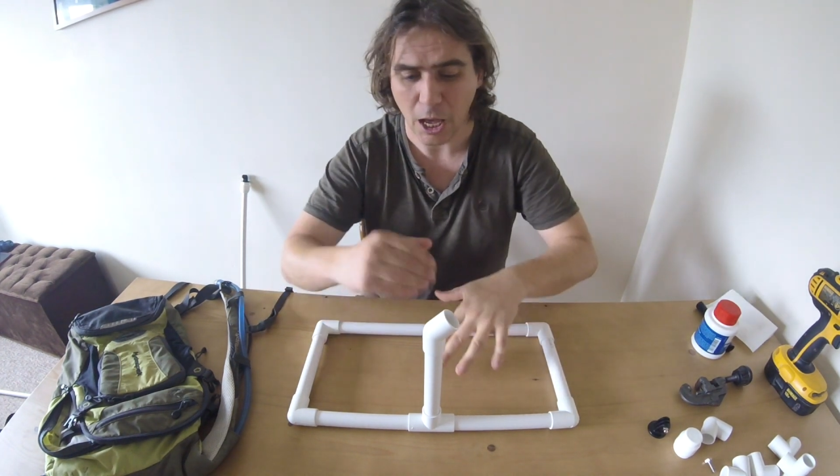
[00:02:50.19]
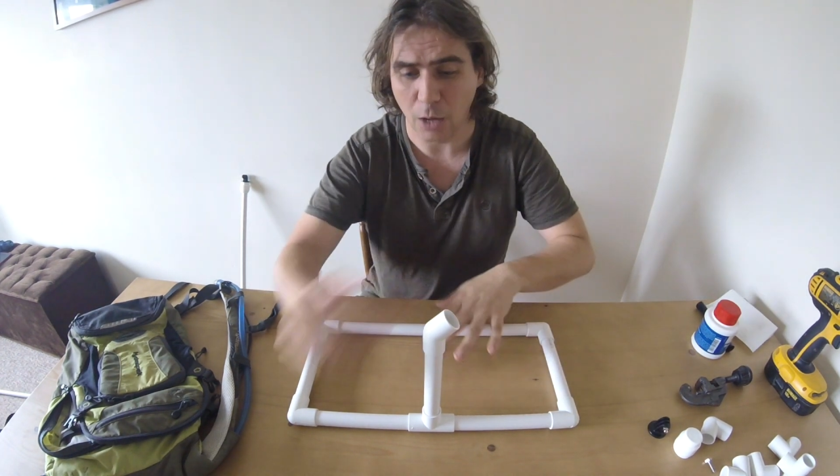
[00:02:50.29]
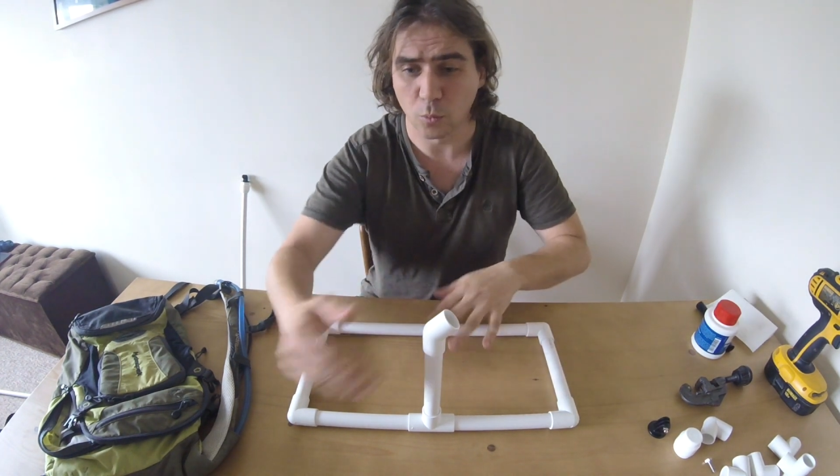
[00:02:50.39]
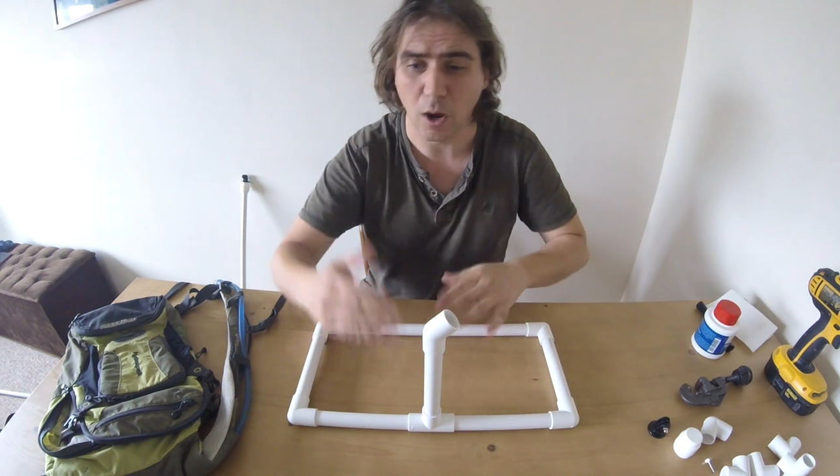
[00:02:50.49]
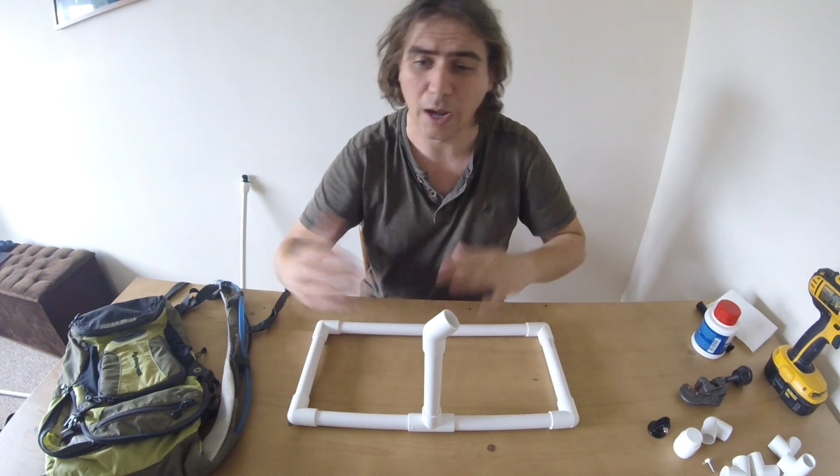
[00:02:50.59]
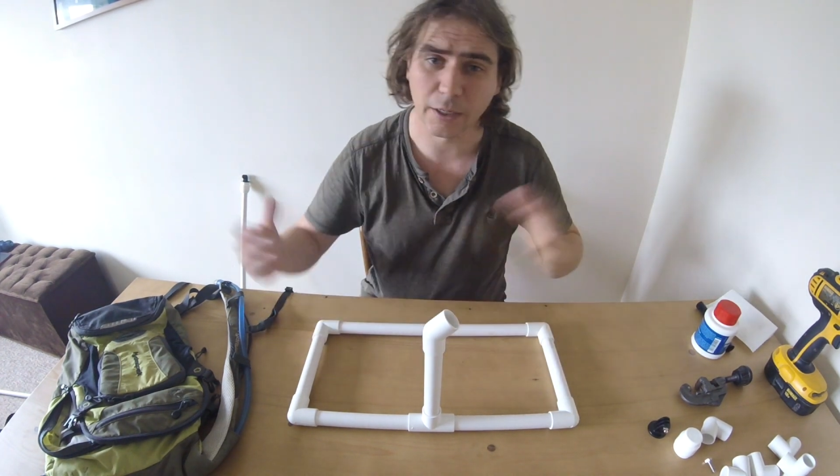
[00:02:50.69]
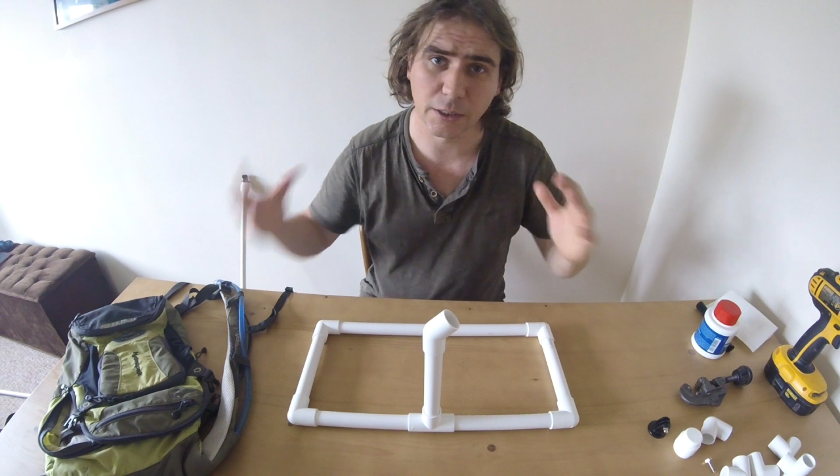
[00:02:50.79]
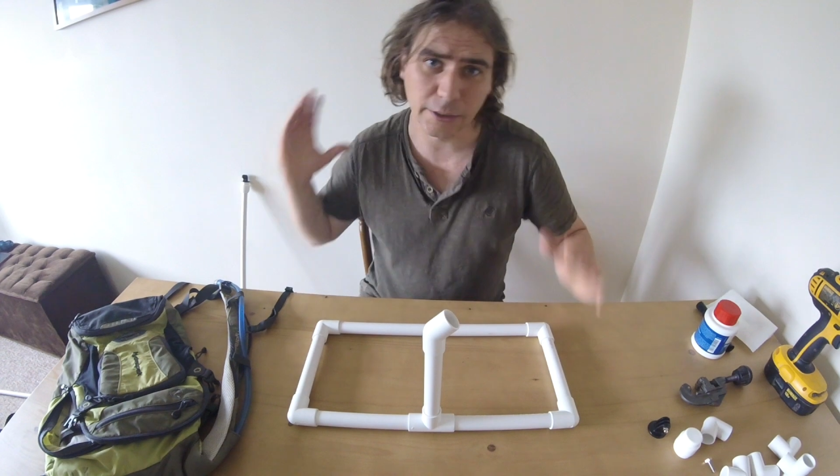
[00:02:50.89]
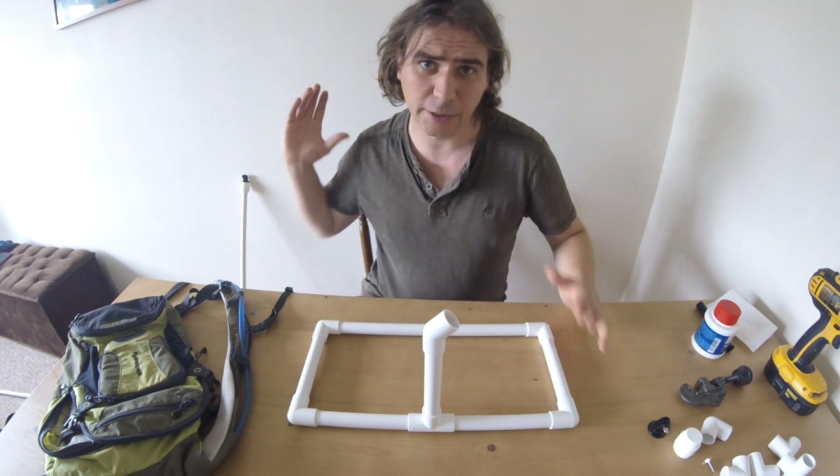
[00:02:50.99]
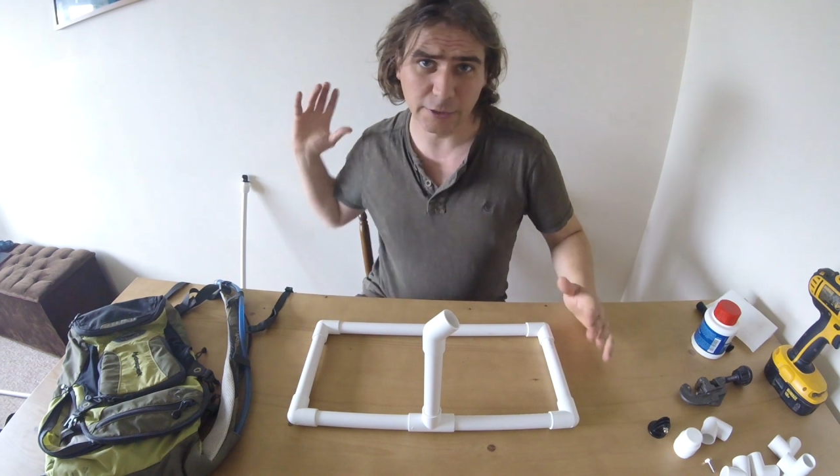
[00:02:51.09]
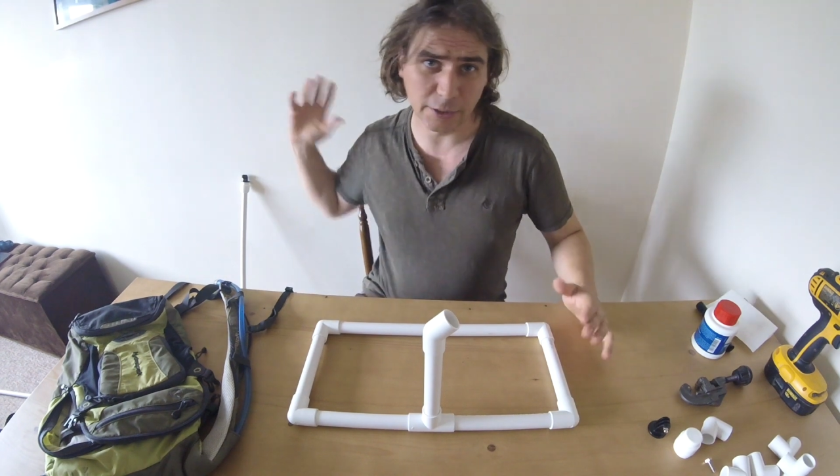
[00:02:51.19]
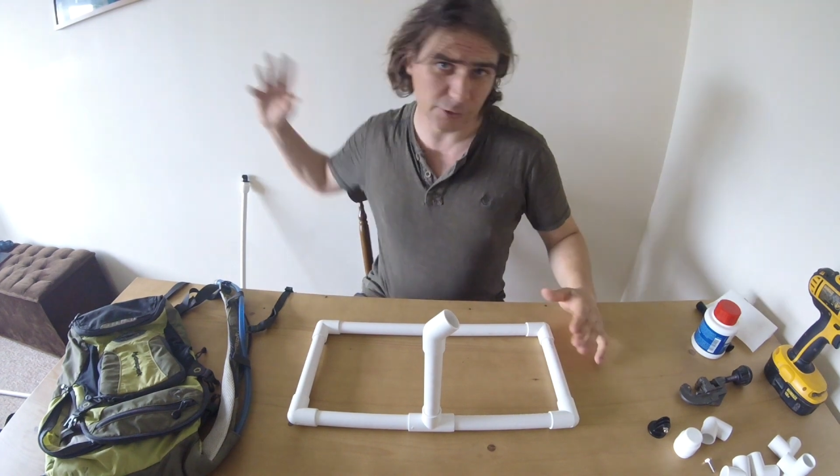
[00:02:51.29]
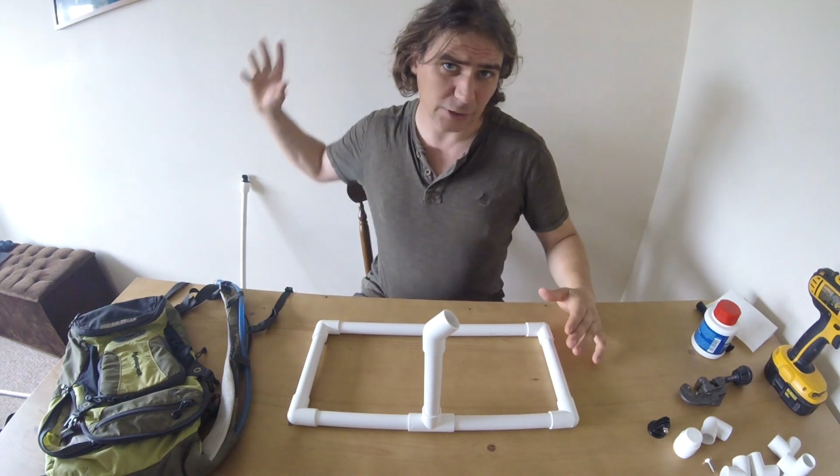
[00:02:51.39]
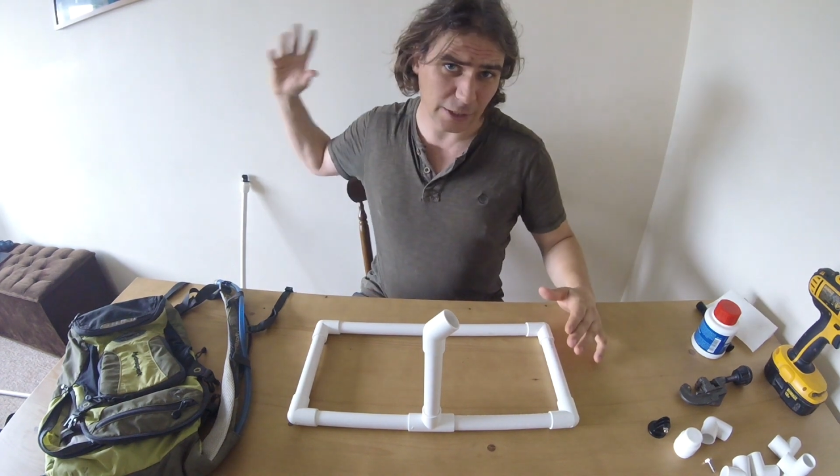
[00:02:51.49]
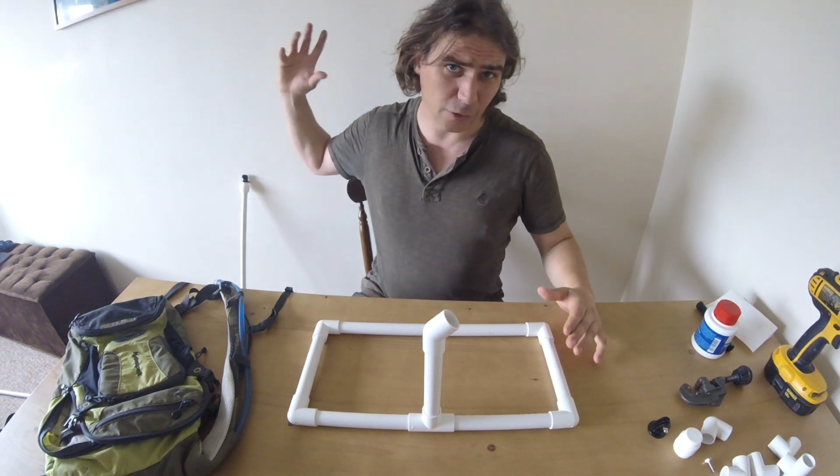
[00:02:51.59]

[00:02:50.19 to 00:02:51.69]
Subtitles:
and what angle I need it to get